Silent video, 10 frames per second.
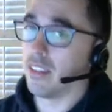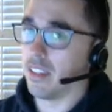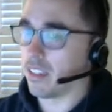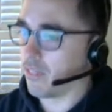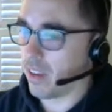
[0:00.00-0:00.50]
and
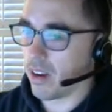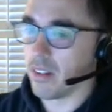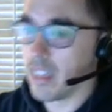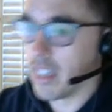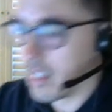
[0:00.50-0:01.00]
that's fair.
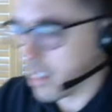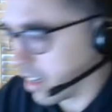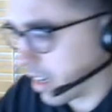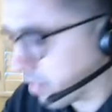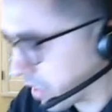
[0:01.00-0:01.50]

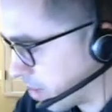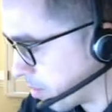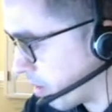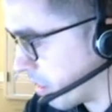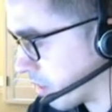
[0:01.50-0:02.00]
I was kind of part of that